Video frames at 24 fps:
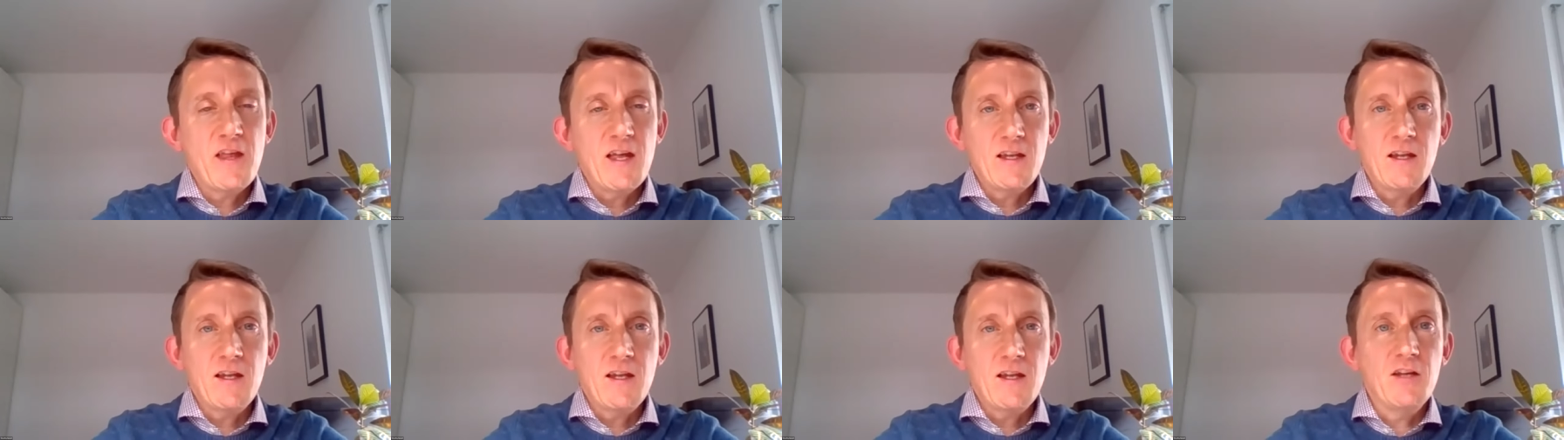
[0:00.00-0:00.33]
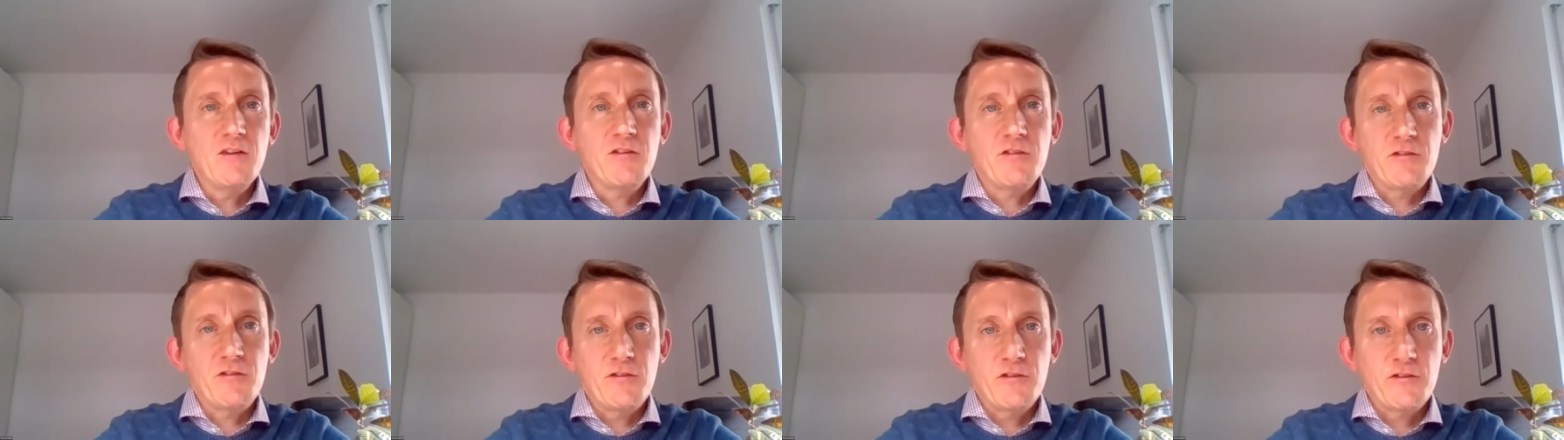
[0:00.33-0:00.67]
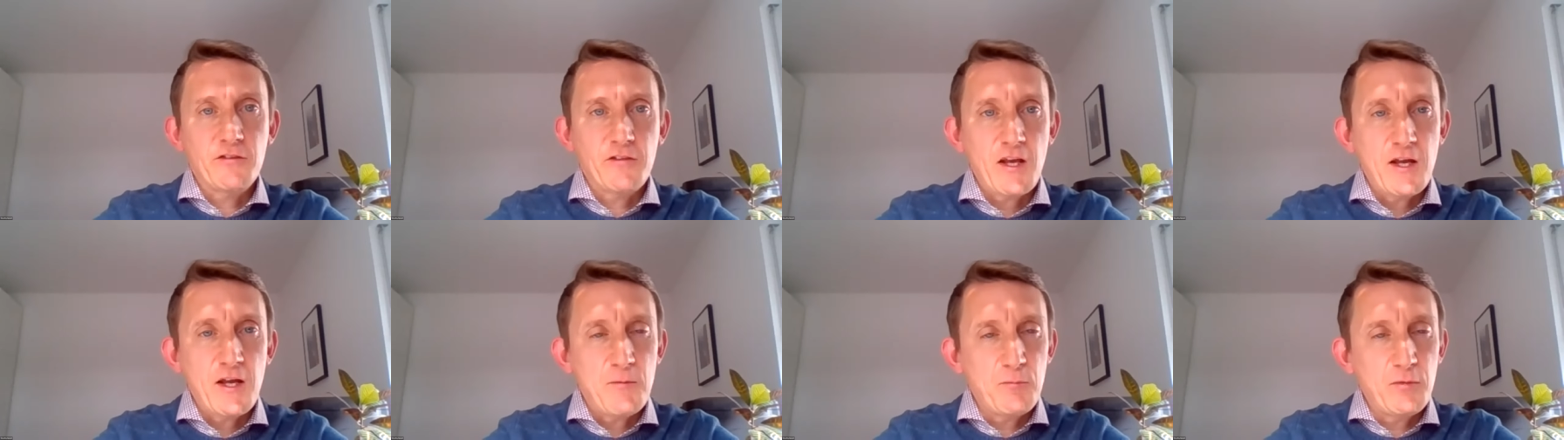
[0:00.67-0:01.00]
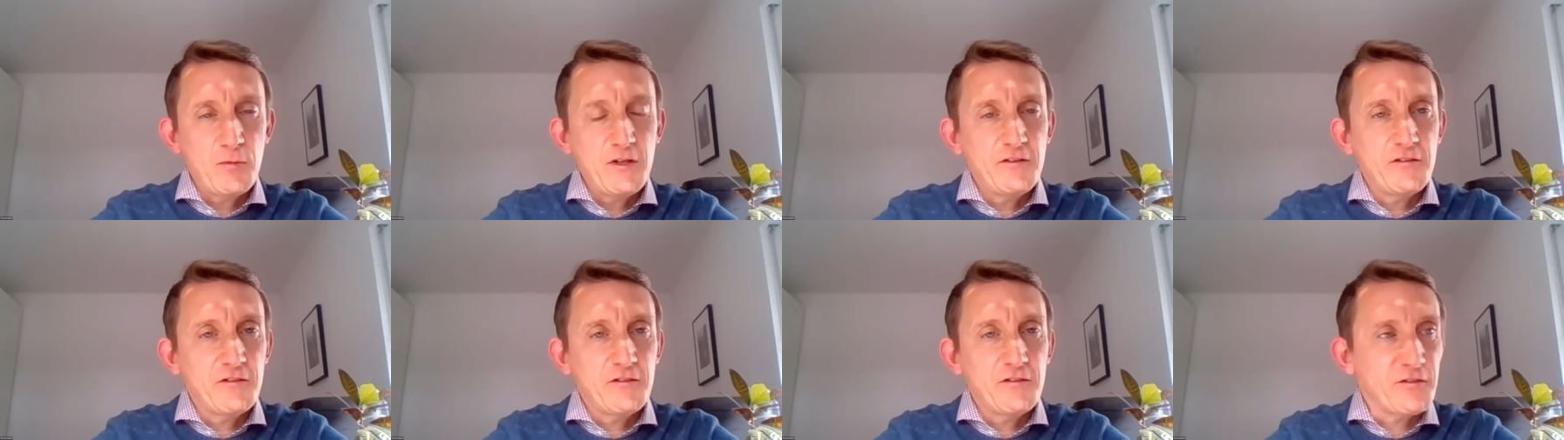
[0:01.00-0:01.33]
then, is to say,
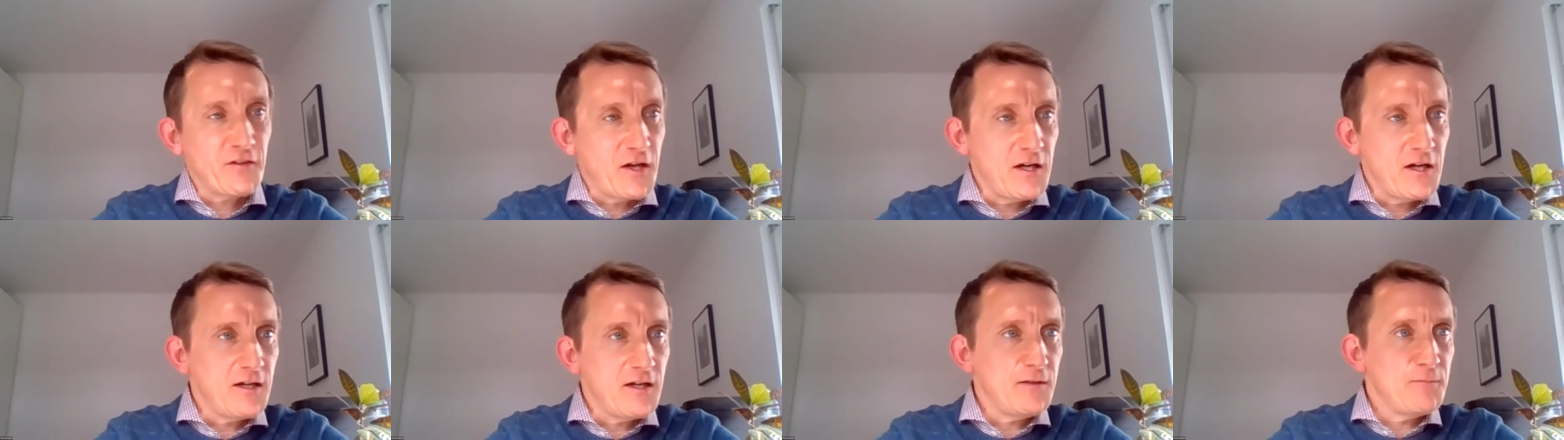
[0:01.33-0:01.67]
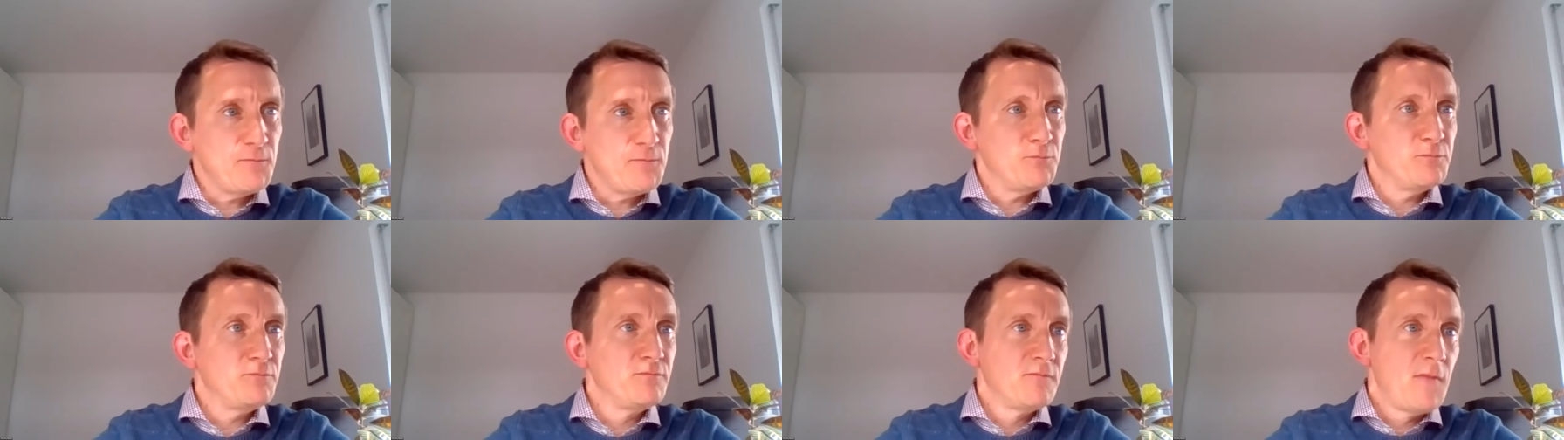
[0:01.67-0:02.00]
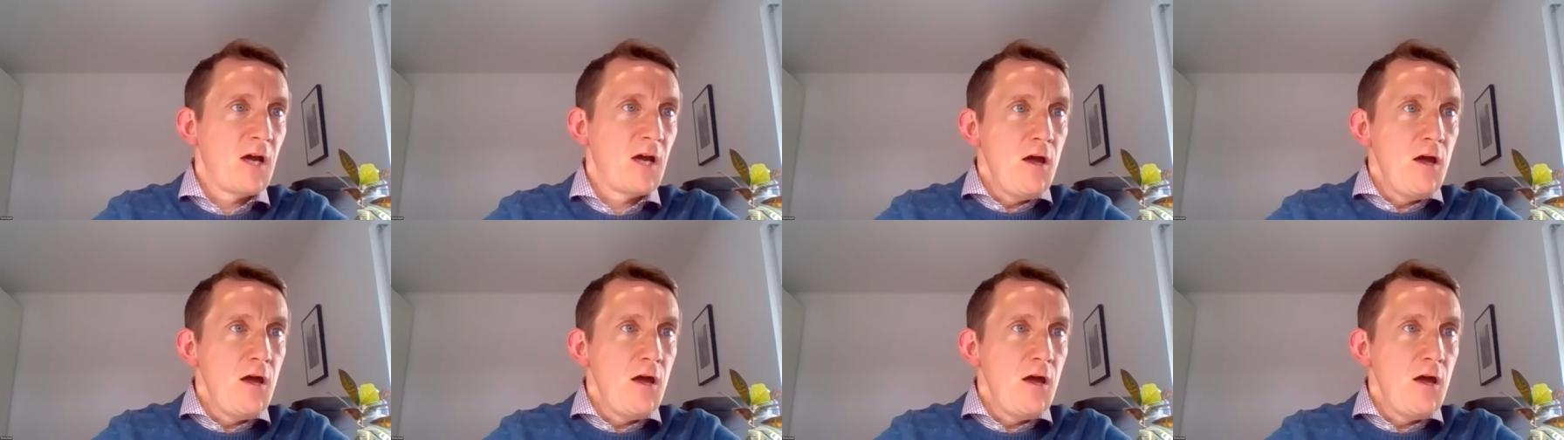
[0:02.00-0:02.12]
please. Um,